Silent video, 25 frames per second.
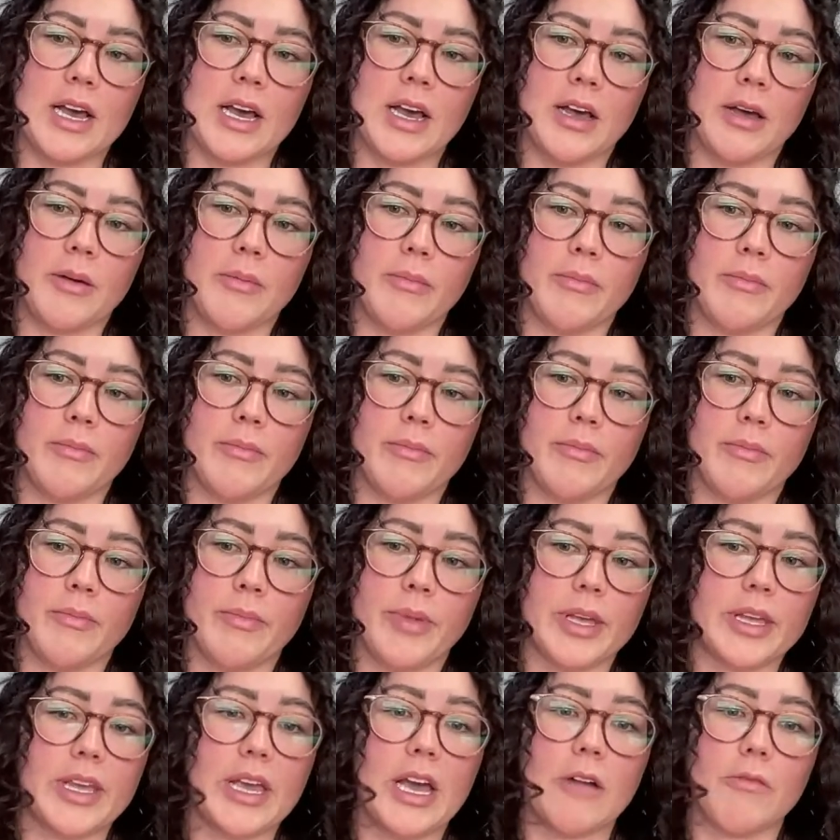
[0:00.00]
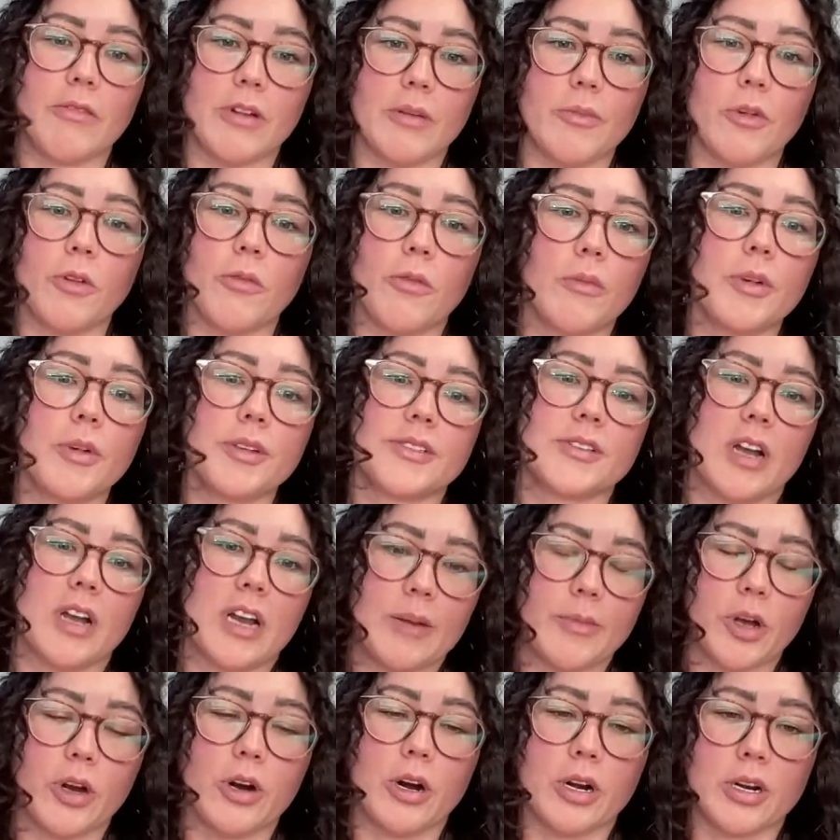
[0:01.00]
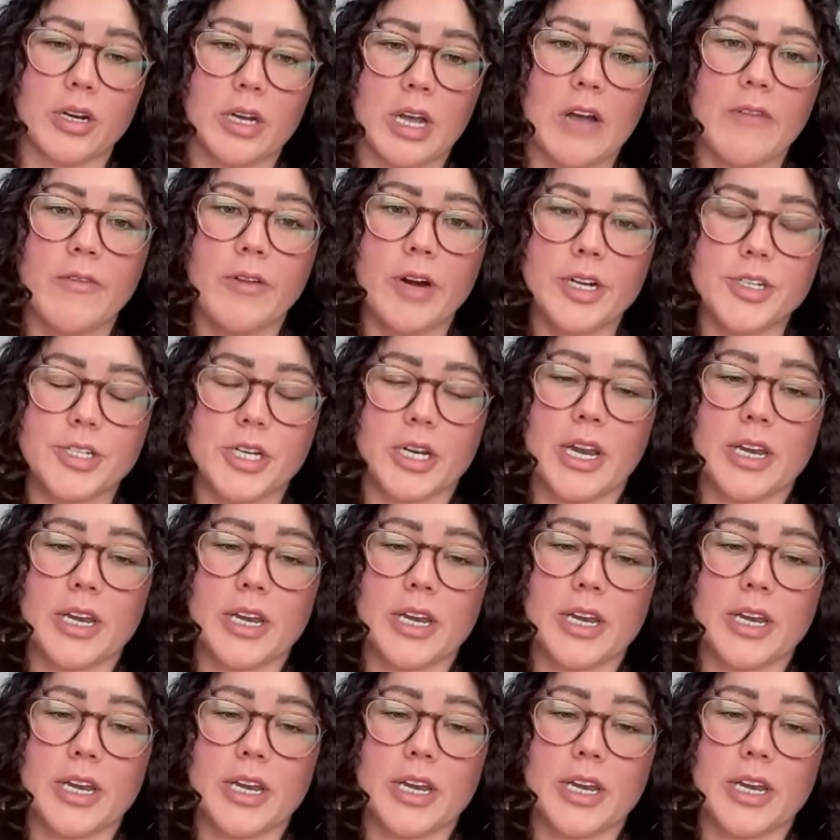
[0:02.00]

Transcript: Um, but yeah, we're, we're most talking about earn coverage,